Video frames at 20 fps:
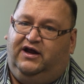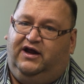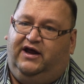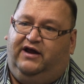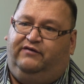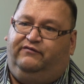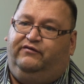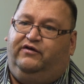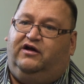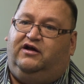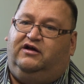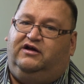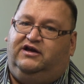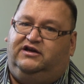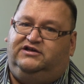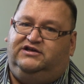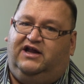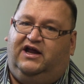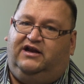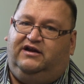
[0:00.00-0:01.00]
and we all can
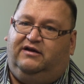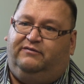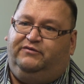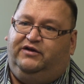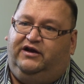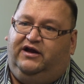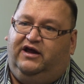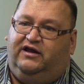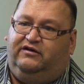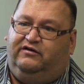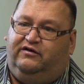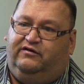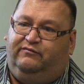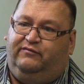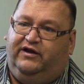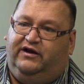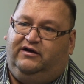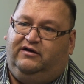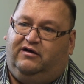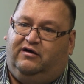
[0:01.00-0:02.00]
stand up together and
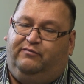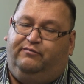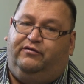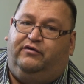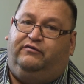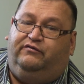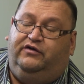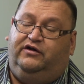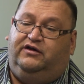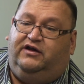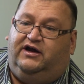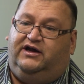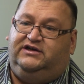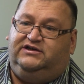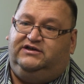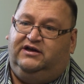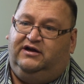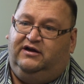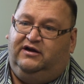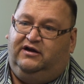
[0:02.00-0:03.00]
make Harper
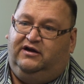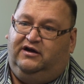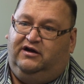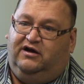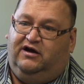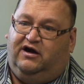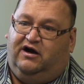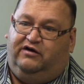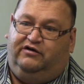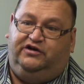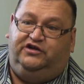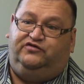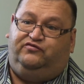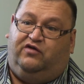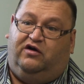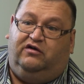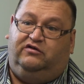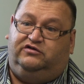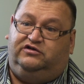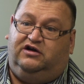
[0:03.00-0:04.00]
realize how these
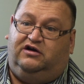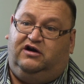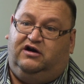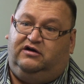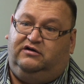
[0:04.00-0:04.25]
wrongs are.